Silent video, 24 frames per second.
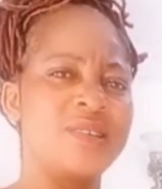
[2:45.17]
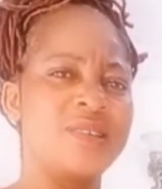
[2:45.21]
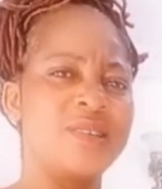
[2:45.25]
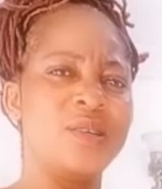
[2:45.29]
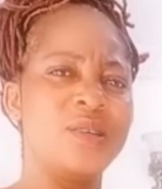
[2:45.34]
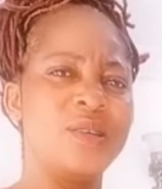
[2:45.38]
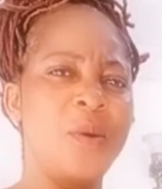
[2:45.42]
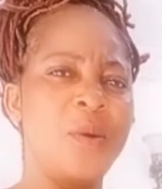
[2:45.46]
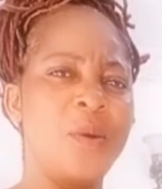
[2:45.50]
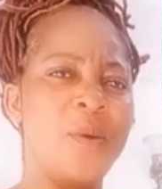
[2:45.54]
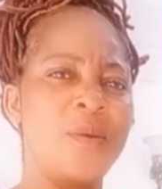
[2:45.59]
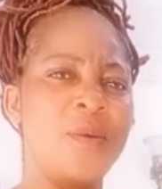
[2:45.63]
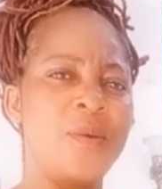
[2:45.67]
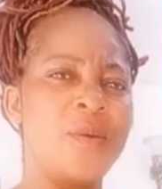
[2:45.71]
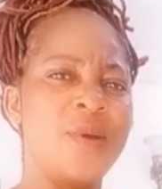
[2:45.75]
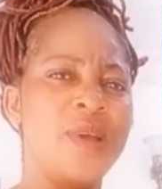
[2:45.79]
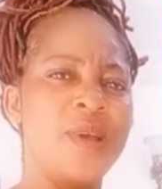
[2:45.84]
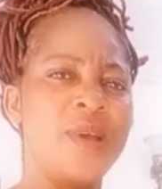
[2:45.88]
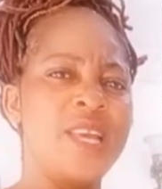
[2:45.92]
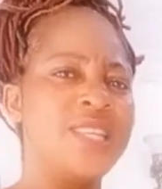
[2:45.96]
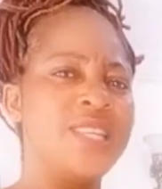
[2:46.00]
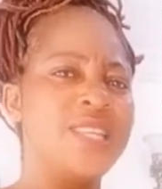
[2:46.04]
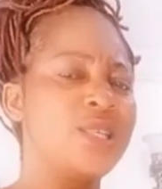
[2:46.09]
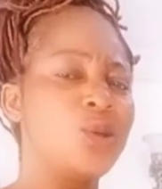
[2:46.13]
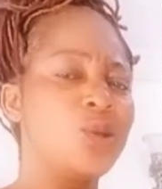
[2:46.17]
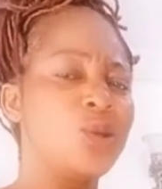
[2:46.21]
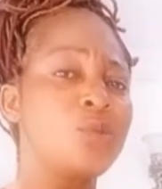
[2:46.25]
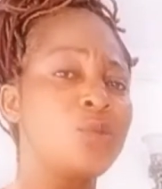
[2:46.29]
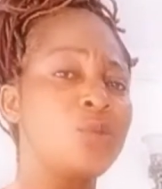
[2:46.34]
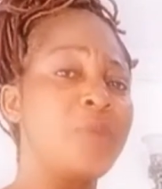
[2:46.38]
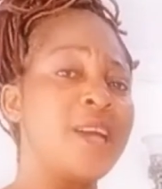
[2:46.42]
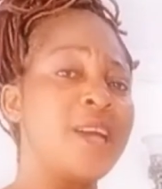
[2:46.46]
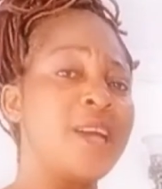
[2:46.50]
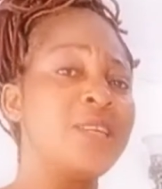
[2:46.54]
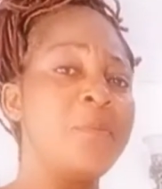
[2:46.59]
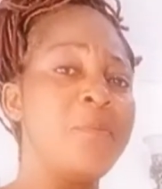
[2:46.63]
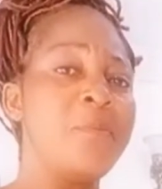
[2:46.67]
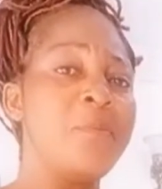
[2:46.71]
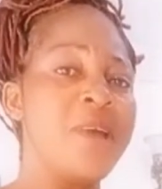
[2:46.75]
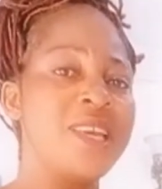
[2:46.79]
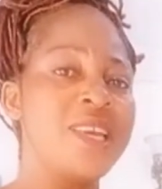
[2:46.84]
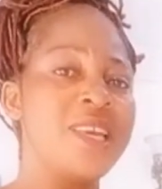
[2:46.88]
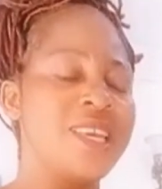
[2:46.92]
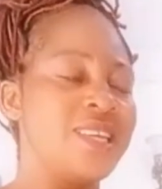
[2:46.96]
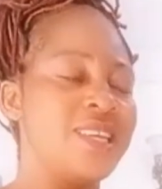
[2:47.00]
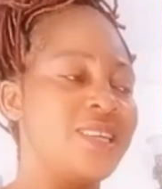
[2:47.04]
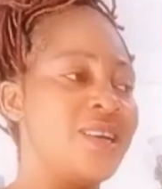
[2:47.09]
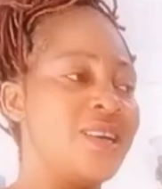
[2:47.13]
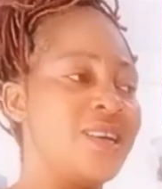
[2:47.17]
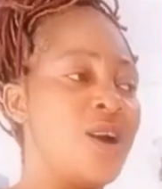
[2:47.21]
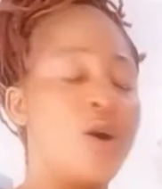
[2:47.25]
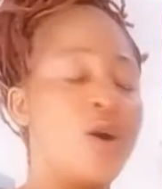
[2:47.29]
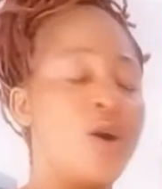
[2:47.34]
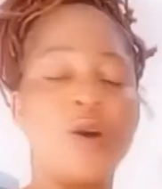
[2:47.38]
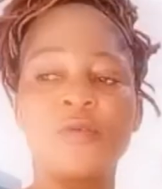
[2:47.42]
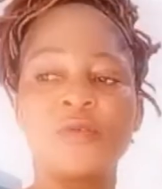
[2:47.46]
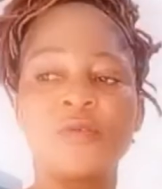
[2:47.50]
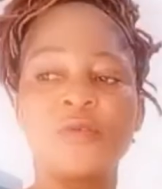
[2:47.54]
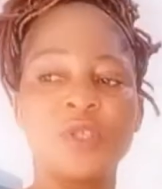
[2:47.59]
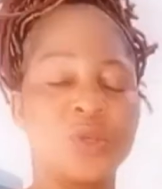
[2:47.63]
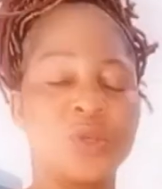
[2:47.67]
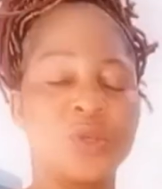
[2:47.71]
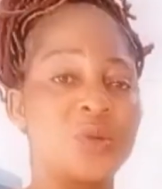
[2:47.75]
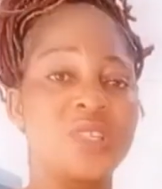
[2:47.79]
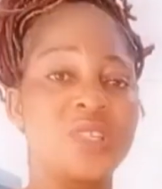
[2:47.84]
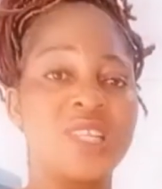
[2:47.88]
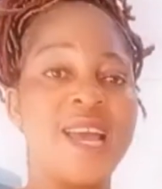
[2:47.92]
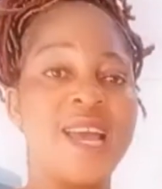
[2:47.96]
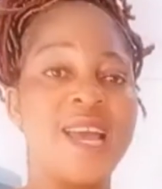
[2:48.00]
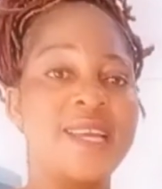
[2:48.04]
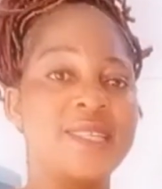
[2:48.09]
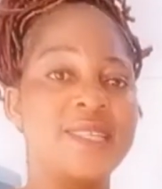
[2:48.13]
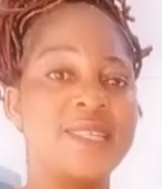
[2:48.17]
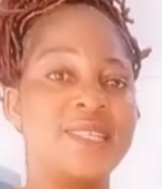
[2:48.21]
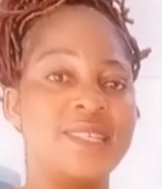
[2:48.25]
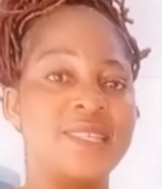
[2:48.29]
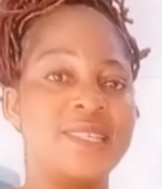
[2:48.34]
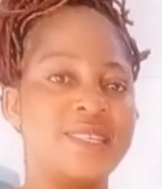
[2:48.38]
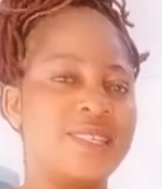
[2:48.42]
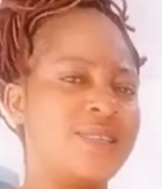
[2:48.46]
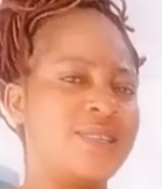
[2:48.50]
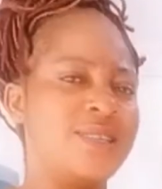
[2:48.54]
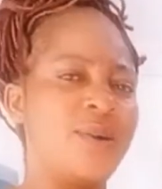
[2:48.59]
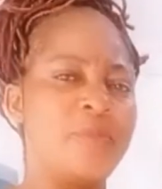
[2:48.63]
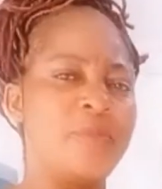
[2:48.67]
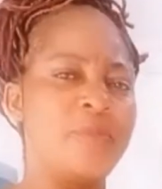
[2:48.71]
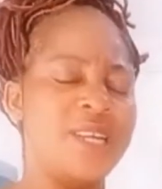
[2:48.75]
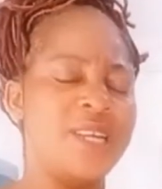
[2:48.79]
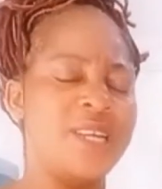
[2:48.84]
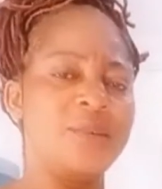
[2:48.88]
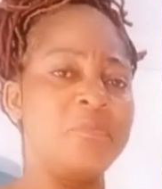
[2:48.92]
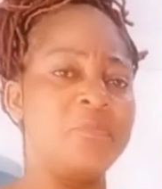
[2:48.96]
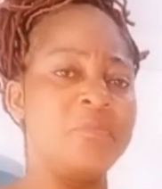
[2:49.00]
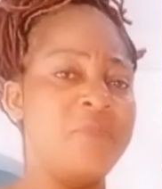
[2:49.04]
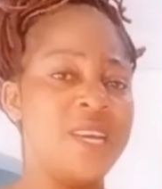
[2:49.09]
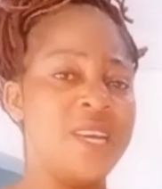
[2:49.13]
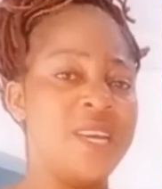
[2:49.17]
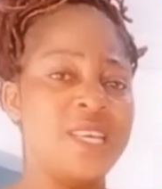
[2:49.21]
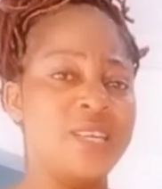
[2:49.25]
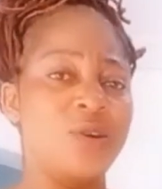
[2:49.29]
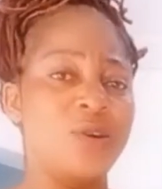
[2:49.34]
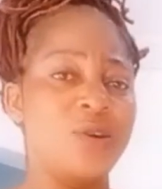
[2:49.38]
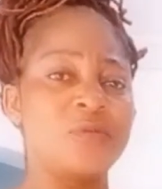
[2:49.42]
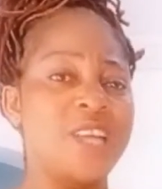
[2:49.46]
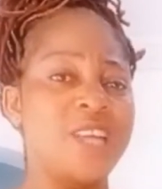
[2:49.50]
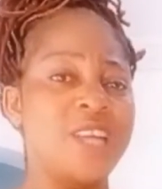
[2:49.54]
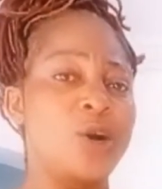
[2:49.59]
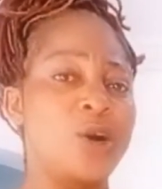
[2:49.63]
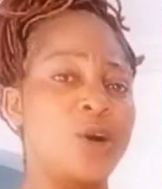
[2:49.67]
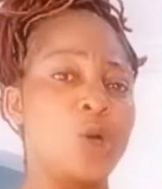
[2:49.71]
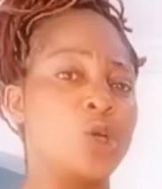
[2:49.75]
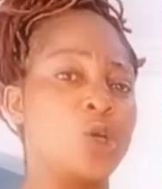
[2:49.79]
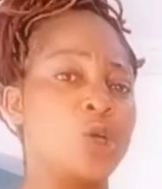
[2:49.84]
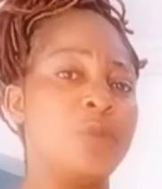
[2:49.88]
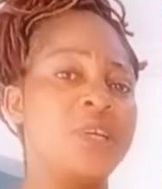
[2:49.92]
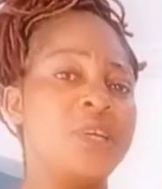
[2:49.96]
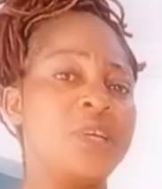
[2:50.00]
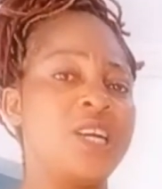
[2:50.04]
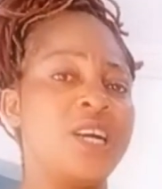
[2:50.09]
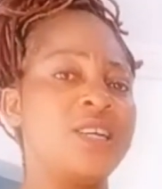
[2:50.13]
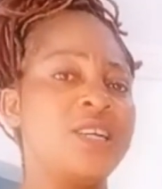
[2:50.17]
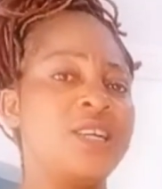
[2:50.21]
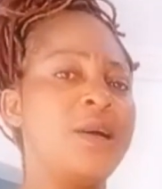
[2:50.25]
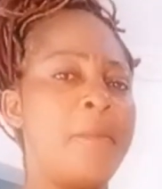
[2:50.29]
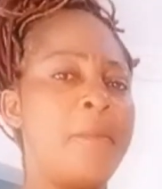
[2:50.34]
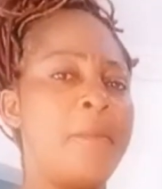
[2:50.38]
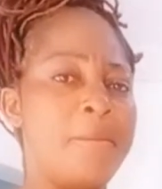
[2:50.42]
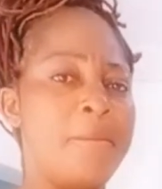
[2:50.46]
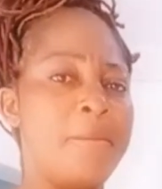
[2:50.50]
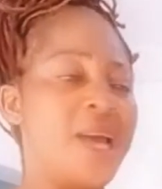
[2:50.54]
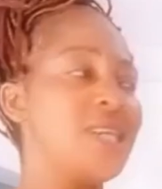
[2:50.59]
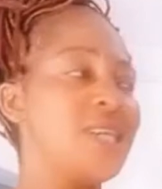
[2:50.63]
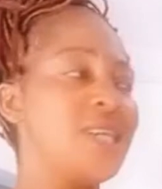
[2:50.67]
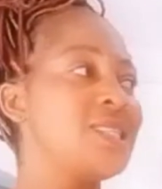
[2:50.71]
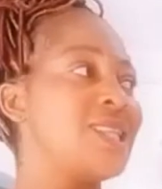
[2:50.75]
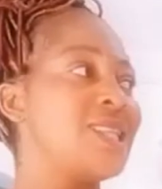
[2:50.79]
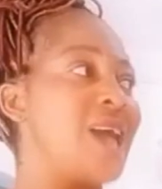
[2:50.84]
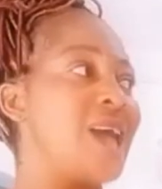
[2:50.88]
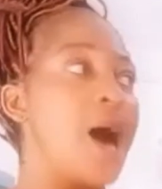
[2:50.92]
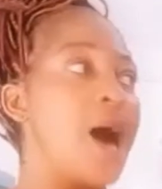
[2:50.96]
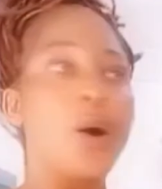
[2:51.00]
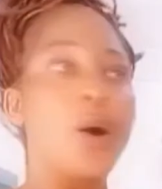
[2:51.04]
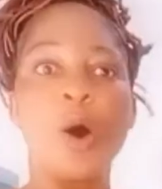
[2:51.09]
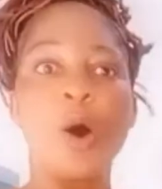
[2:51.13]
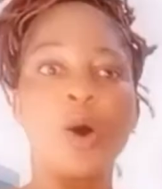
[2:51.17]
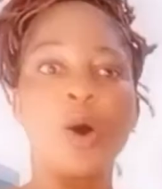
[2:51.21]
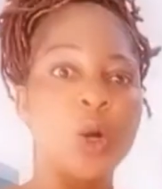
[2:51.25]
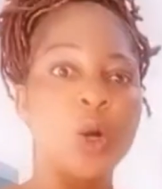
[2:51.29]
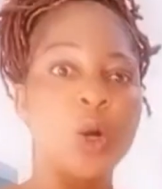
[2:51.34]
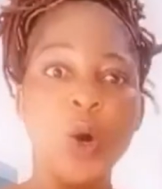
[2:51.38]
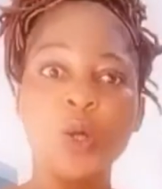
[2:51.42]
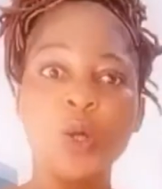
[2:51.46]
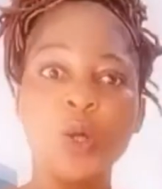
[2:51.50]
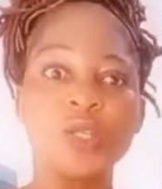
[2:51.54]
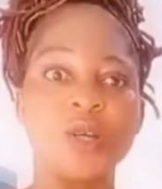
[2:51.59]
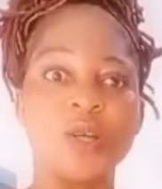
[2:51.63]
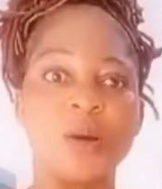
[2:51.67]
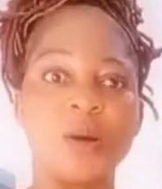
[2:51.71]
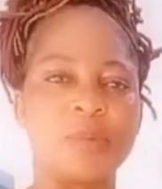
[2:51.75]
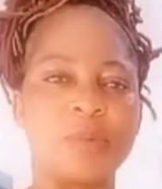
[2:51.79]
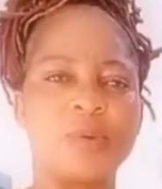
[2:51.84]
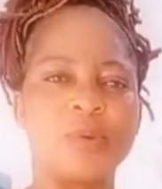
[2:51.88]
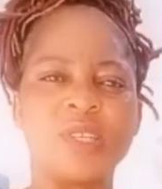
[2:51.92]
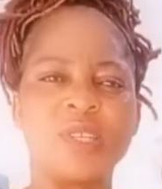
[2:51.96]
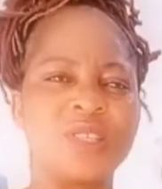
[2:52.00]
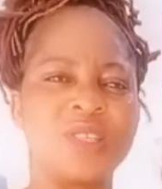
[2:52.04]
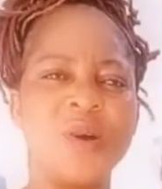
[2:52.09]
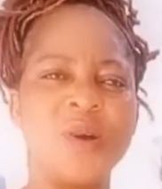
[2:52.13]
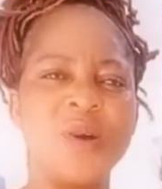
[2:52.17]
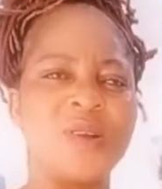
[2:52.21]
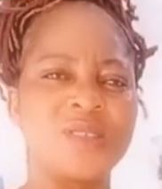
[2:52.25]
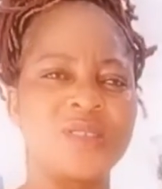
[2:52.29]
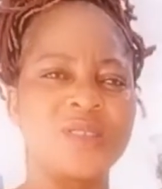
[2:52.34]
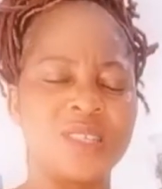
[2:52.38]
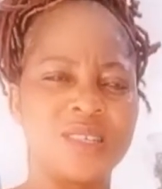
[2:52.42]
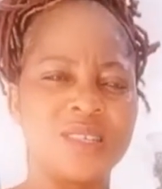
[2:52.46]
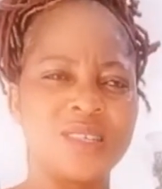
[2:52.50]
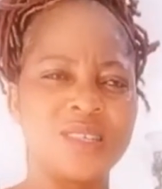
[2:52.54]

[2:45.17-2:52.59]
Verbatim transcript: No, it's not by the making of the society, it's not by the making of the economical meltdown or goes up. It's not.